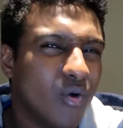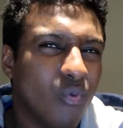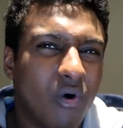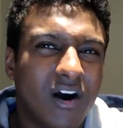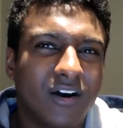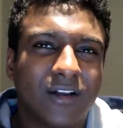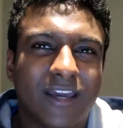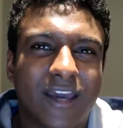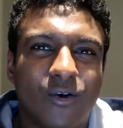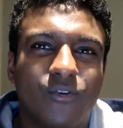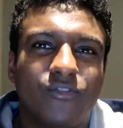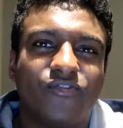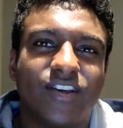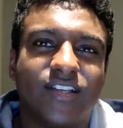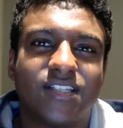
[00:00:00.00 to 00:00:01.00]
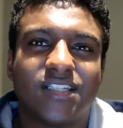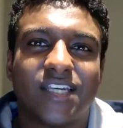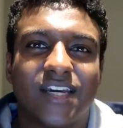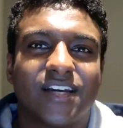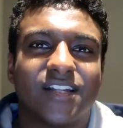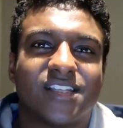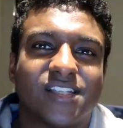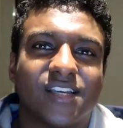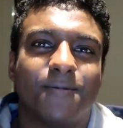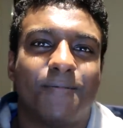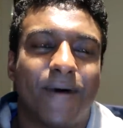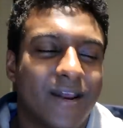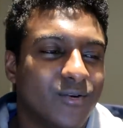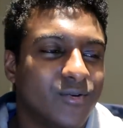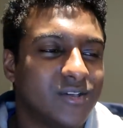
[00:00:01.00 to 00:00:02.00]
One Gylfi
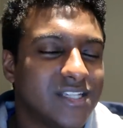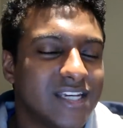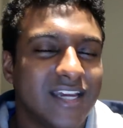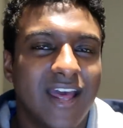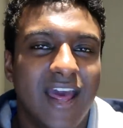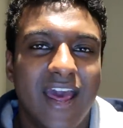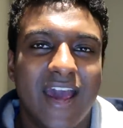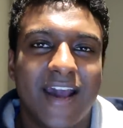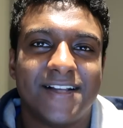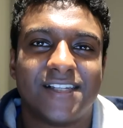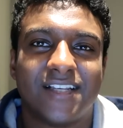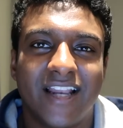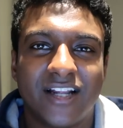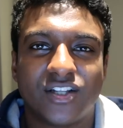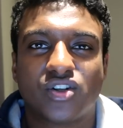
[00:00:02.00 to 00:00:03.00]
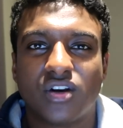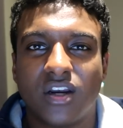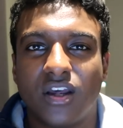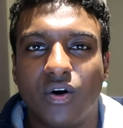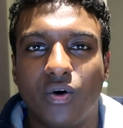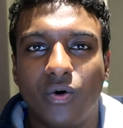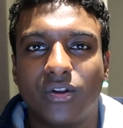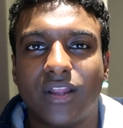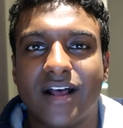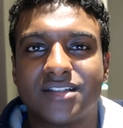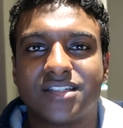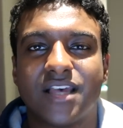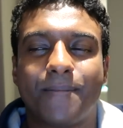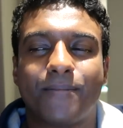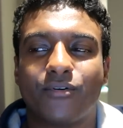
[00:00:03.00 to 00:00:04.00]
Sigurdsson penalty is literally all
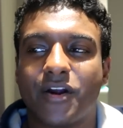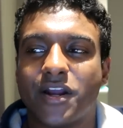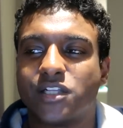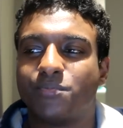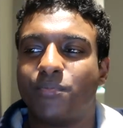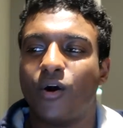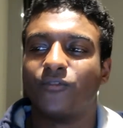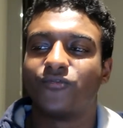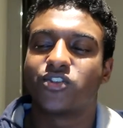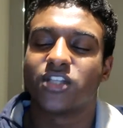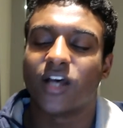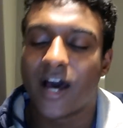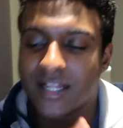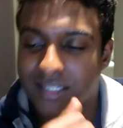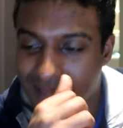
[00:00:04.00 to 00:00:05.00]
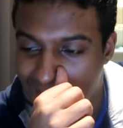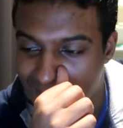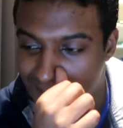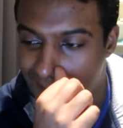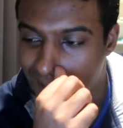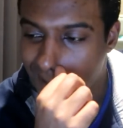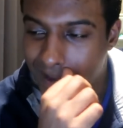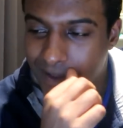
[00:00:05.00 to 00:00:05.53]
that separates both sides, and